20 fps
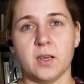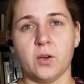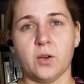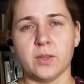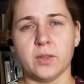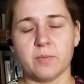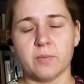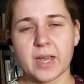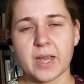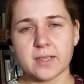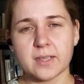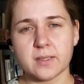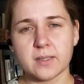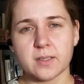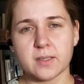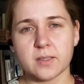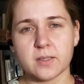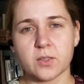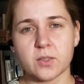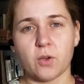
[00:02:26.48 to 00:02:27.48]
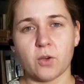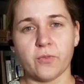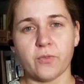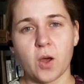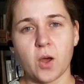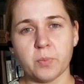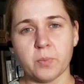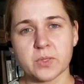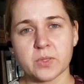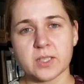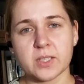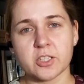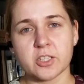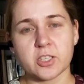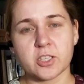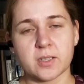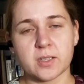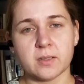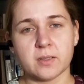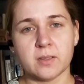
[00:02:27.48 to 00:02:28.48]
on the basis of
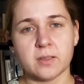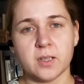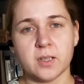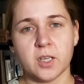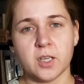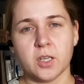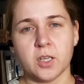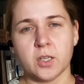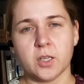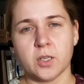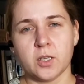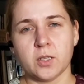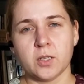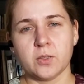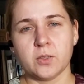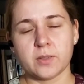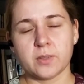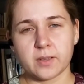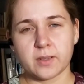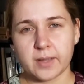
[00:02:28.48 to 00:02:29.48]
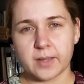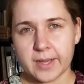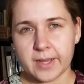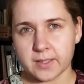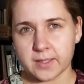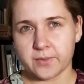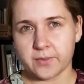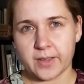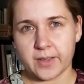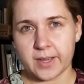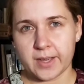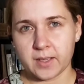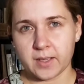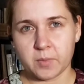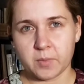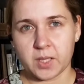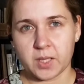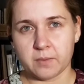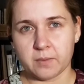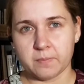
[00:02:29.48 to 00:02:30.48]
opposition to the collective
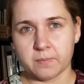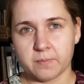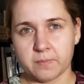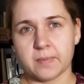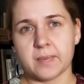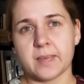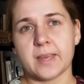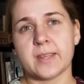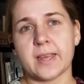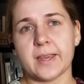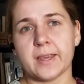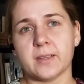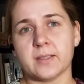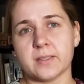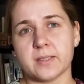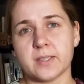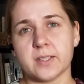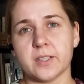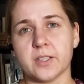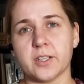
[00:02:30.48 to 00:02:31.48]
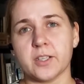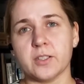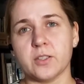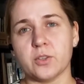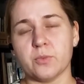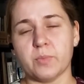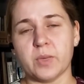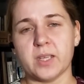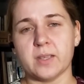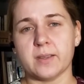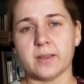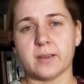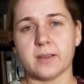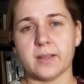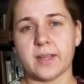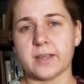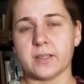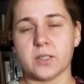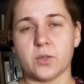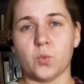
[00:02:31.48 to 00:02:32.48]
enemy, which they consider to be the
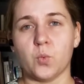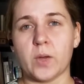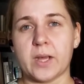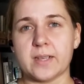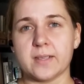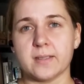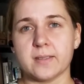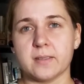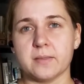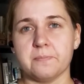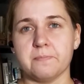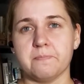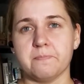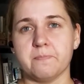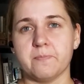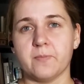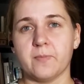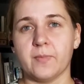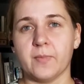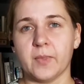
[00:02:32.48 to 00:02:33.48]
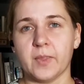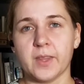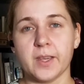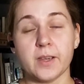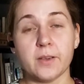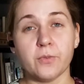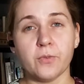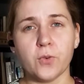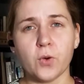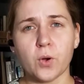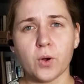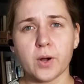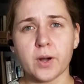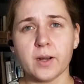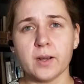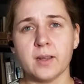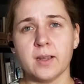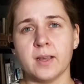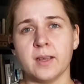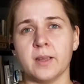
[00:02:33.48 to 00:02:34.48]
collective West.
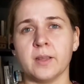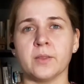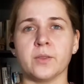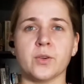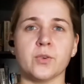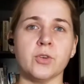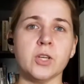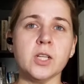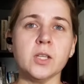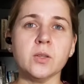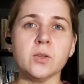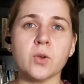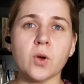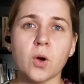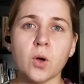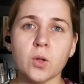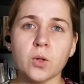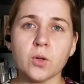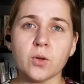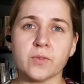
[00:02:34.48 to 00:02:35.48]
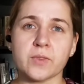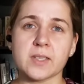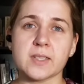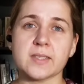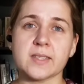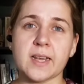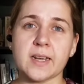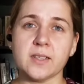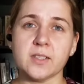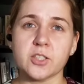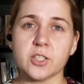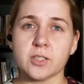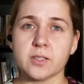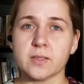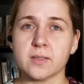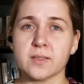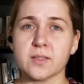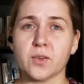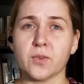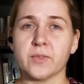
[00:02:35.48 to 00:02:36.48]
Therefore, the real goal of the
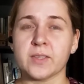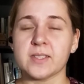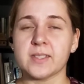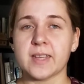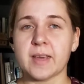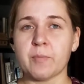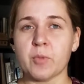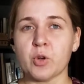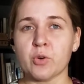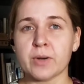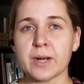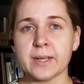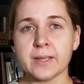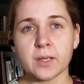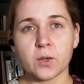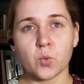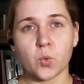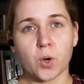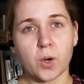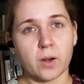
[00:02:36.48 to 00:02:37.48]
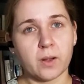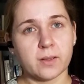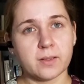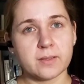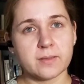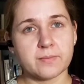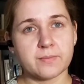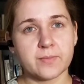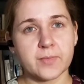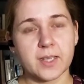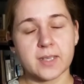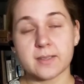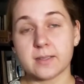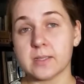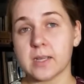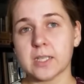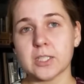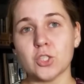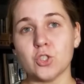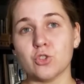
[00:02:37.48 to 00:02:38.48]
sanctions of the democratic world is
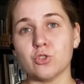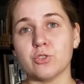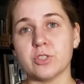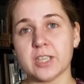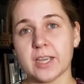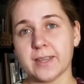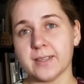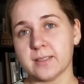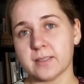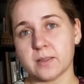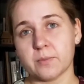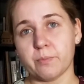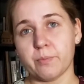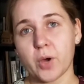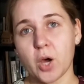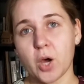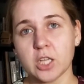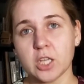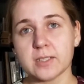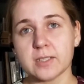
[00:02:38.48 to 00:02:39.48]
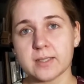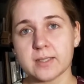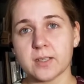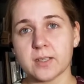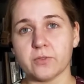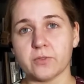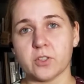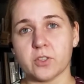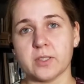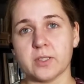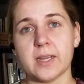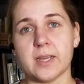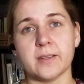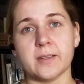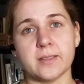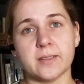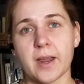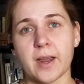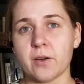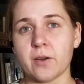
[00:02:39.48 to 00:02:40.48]
not to change the policy of
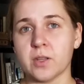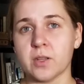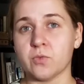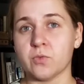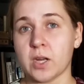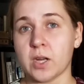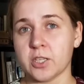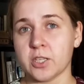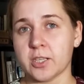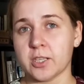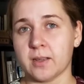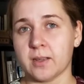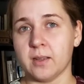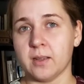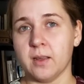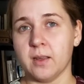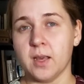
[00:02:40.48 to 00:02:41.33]
totalitarian Russia,